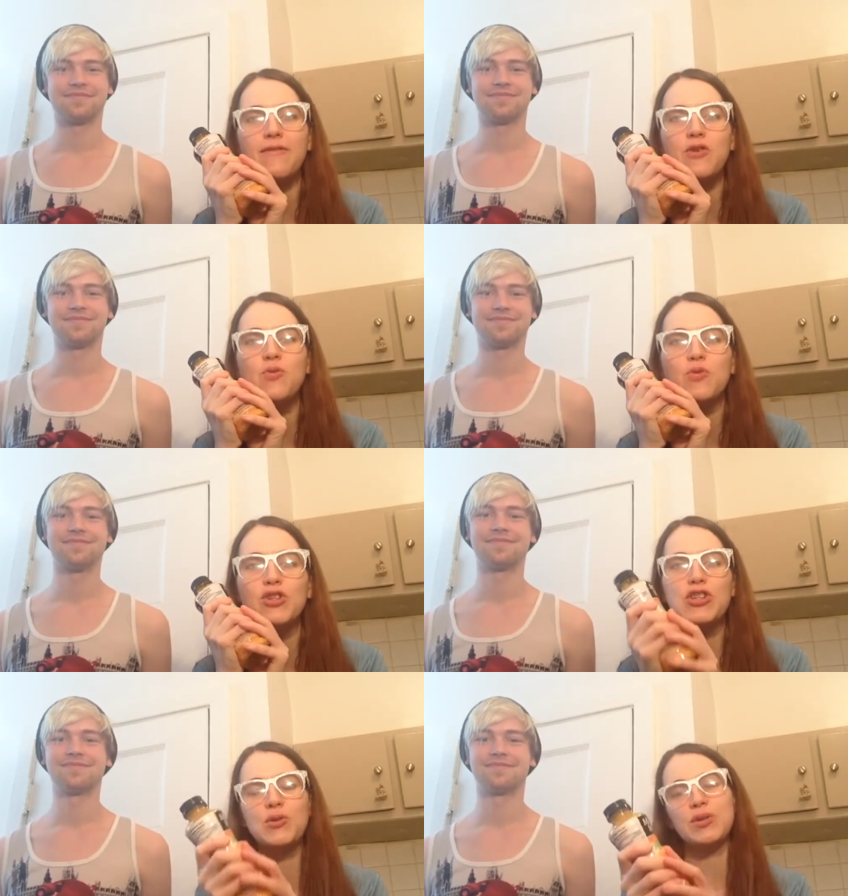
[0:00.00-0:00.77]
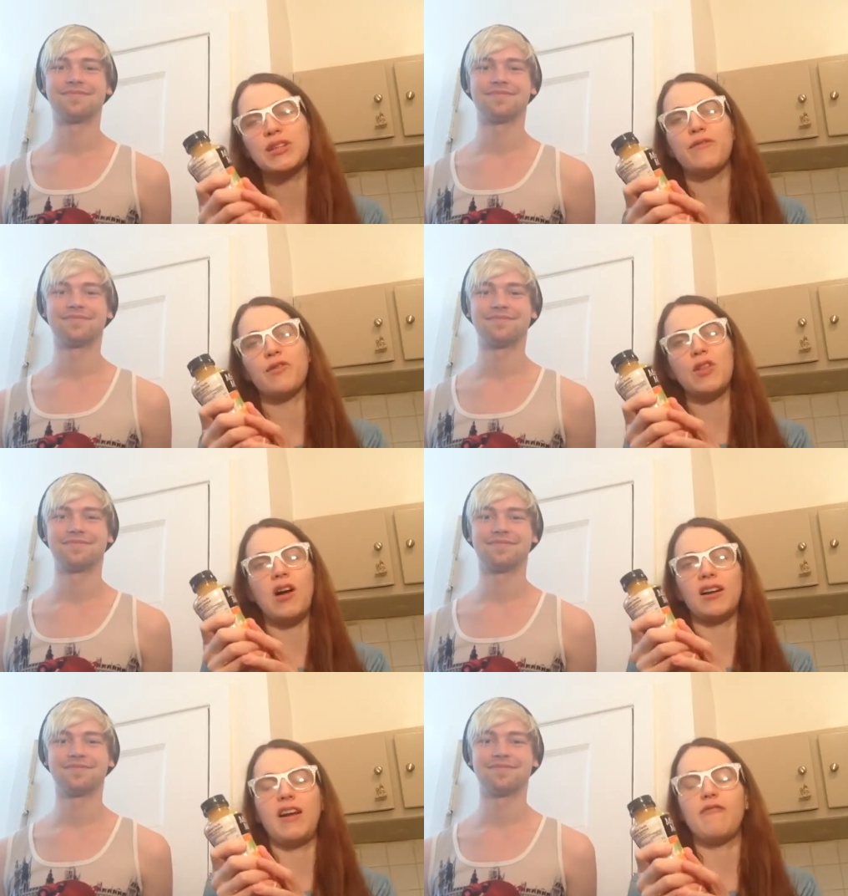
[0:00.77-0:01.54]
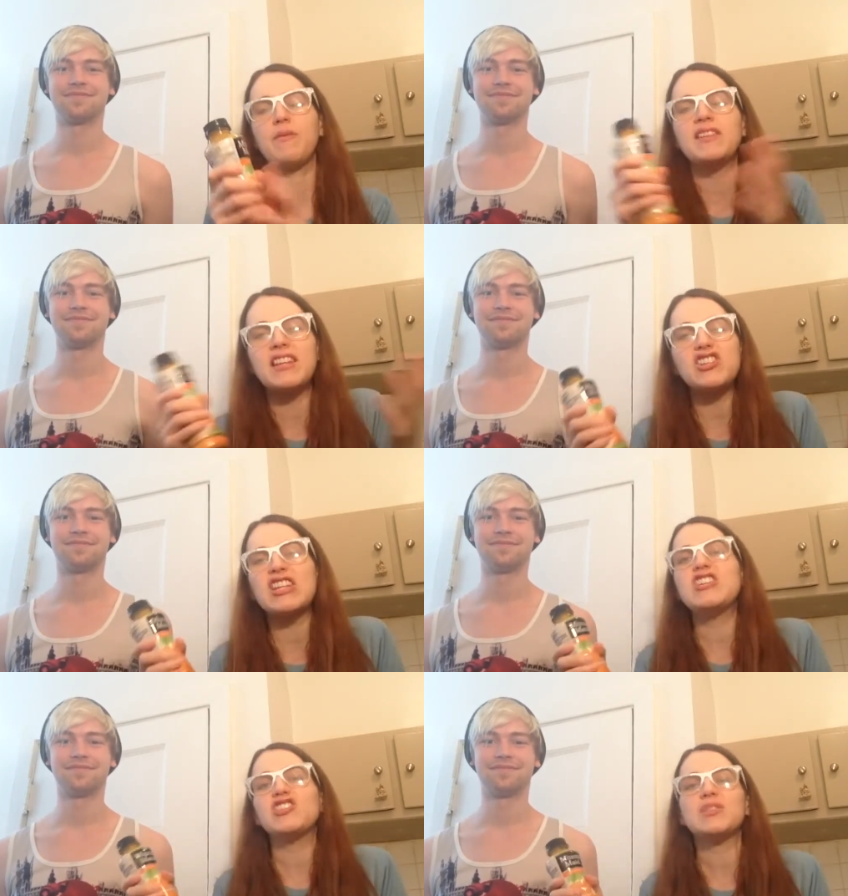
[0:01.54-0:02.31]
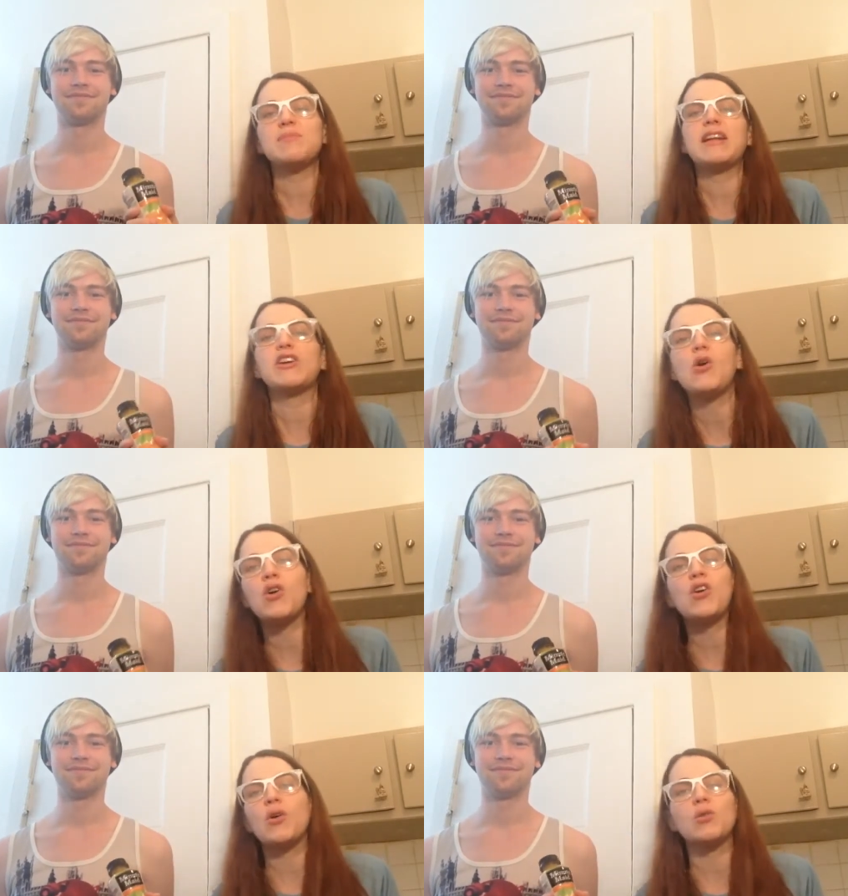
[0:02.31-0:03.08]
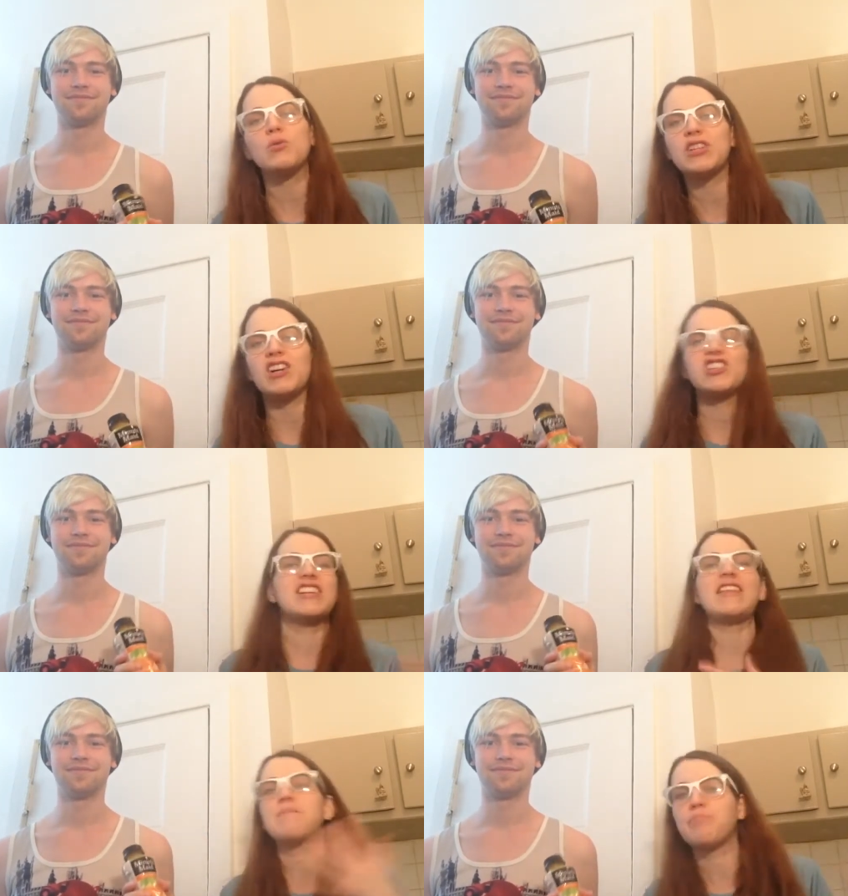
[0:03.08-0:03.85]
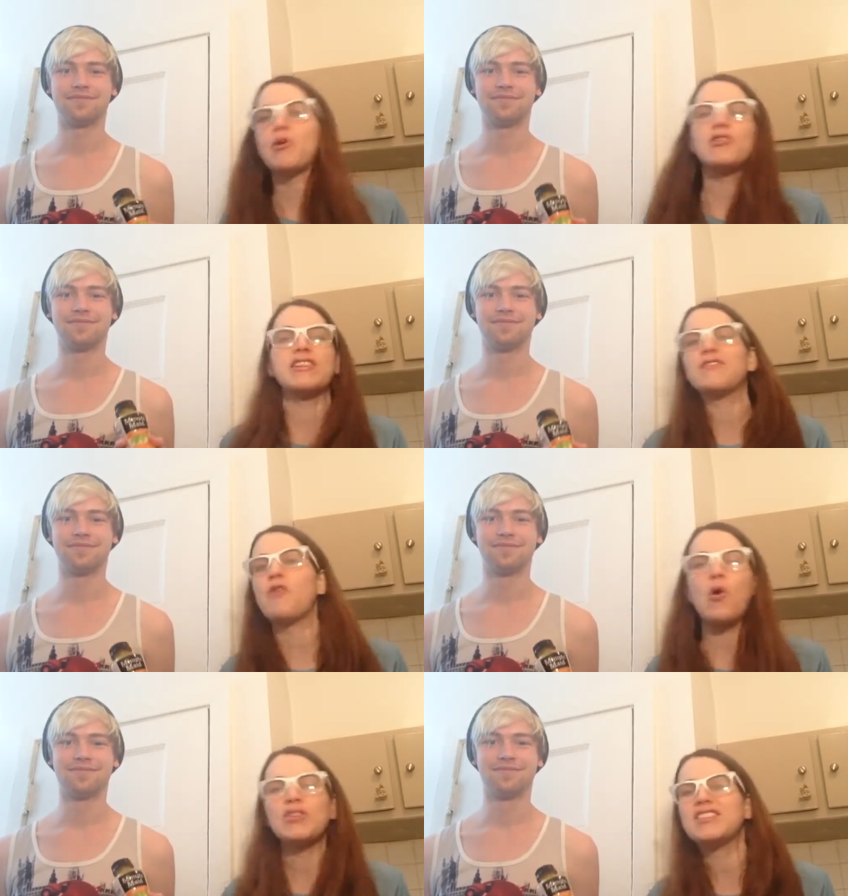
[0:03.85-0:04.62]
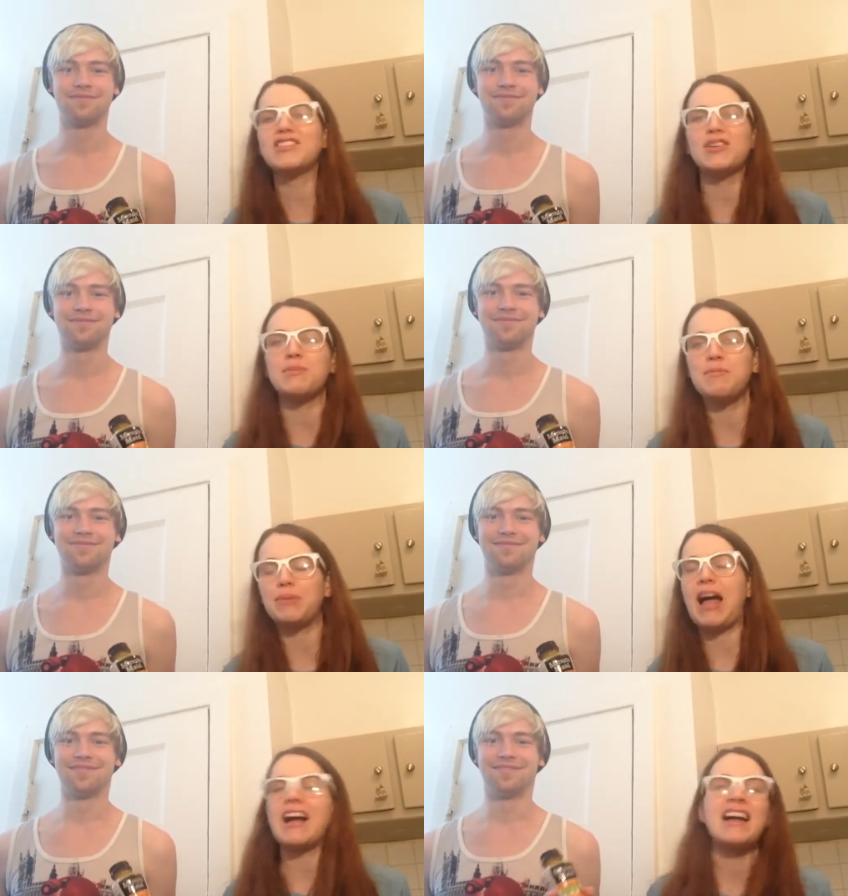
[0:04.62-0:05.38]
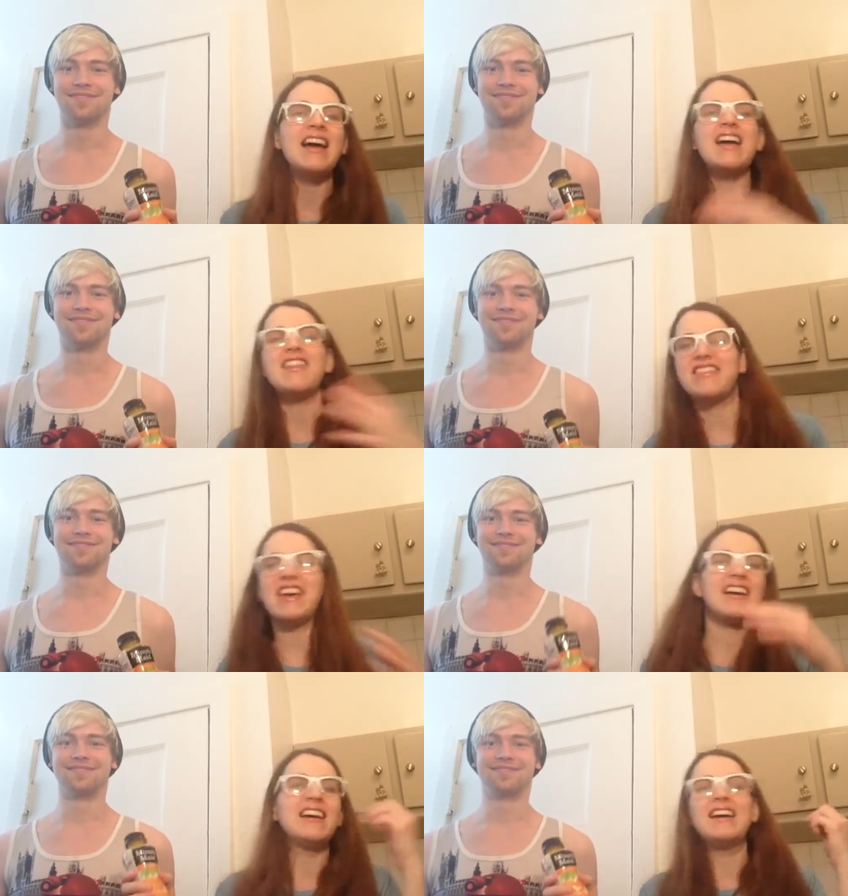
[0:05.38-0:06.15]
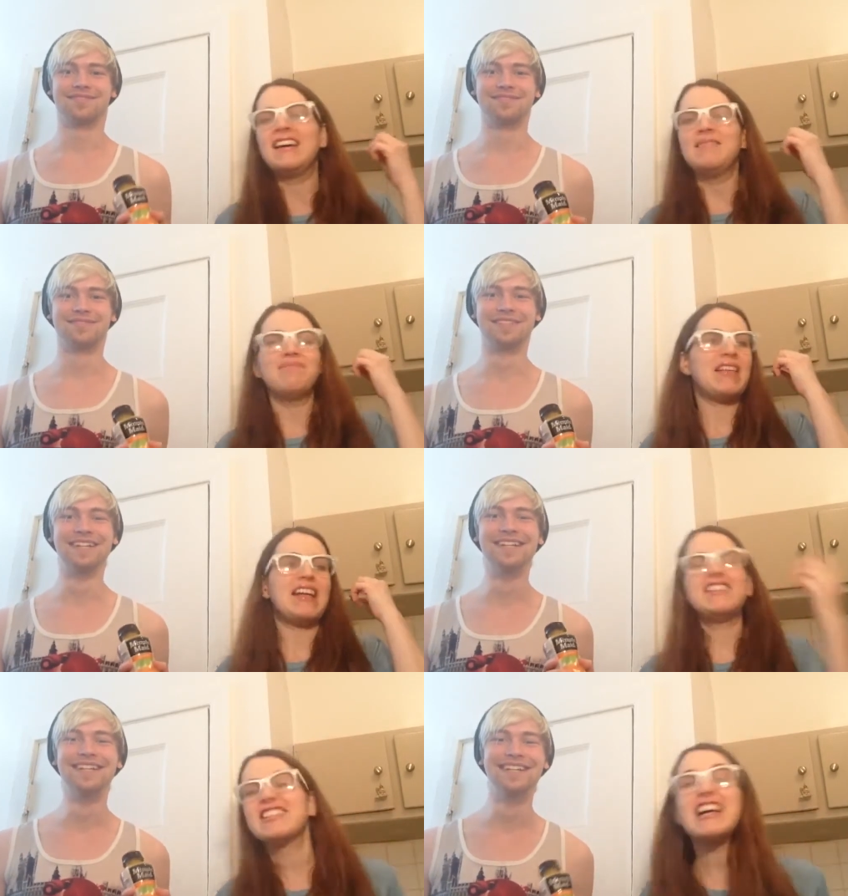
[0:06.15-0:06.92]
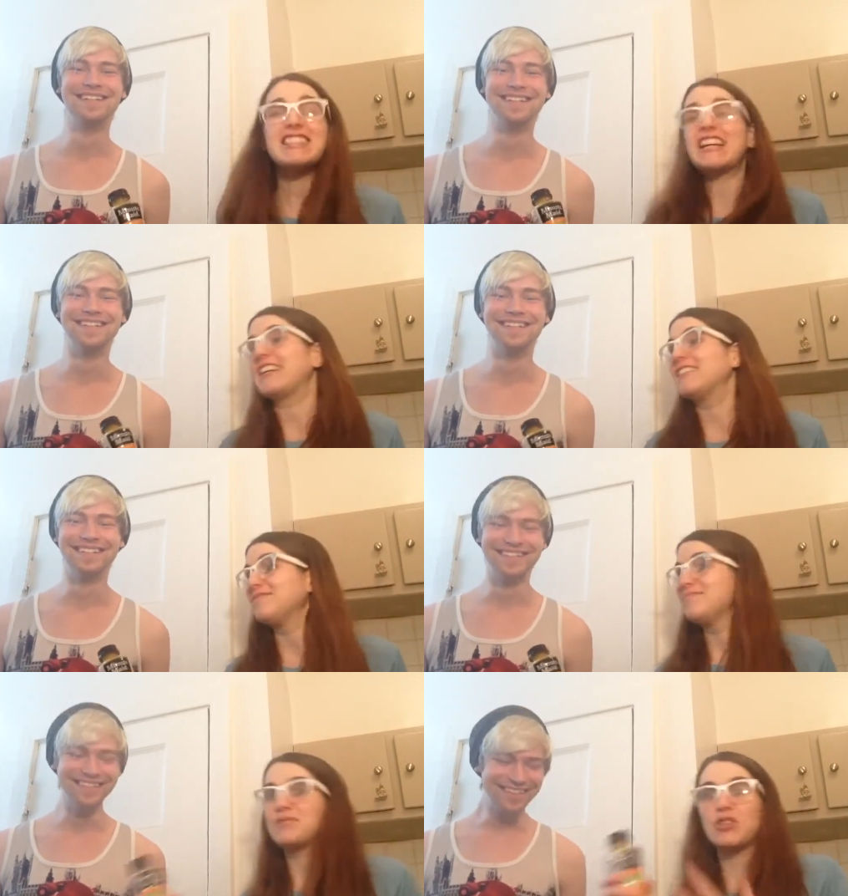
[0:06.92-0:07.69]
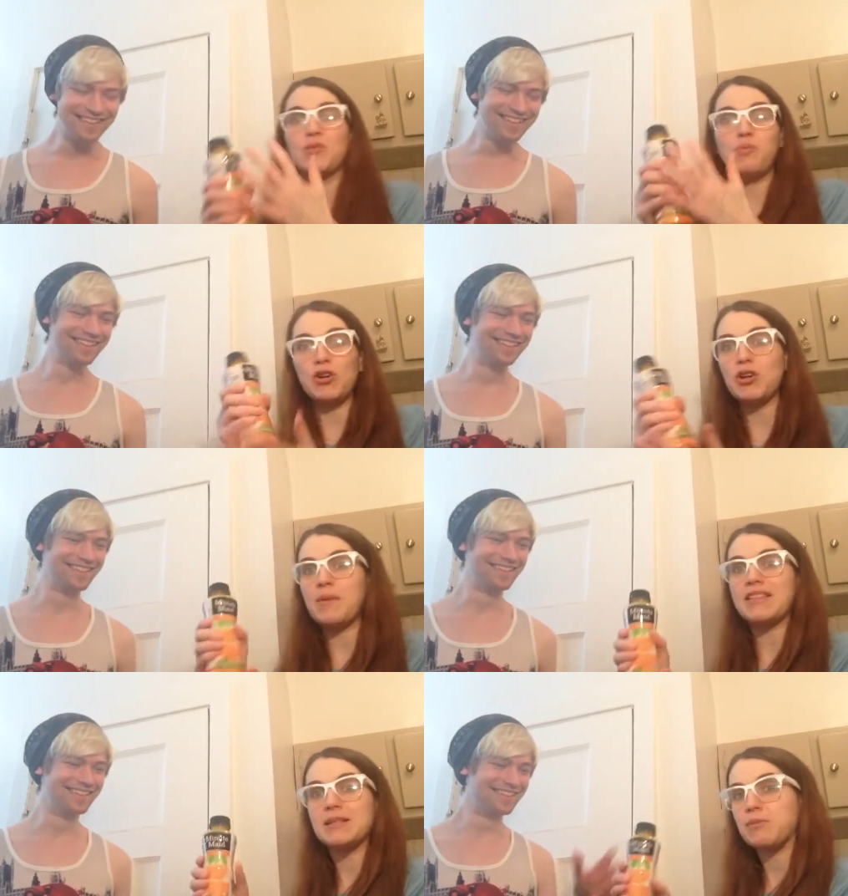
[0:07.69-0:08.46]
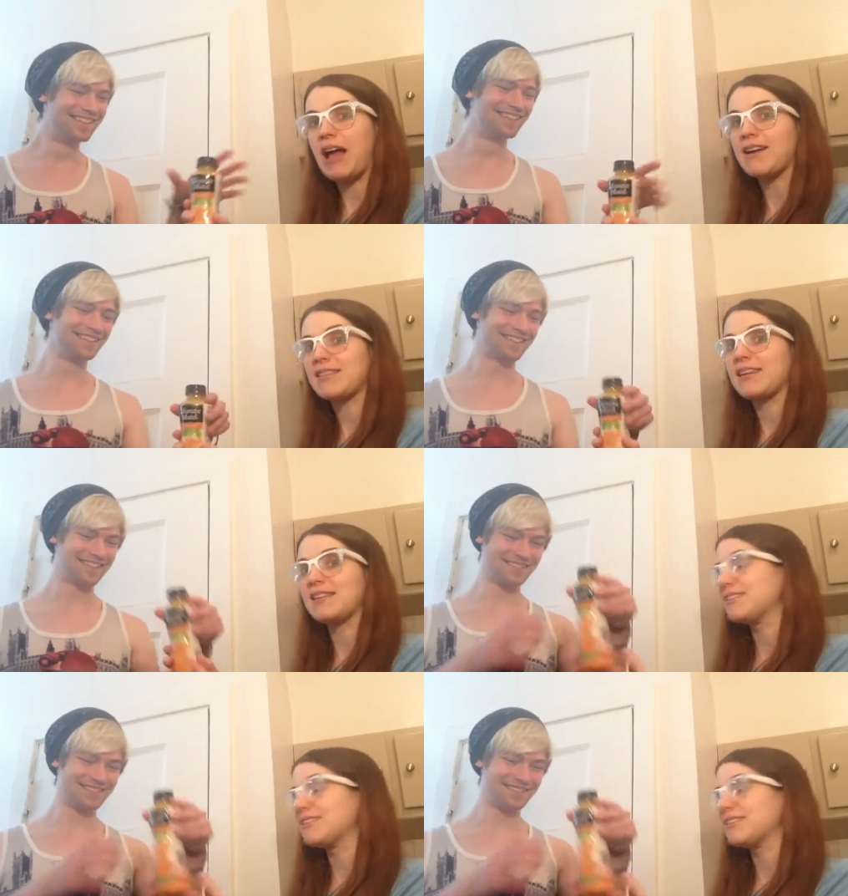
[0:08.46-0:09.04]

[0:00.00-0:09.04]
Speaker 1: if you reduce it for long enough. Essentially, he just made a Coca-Cola reduction and then burnt it. Of course it's going to be black, thick, and disgusting. So we're going to make this black, thick,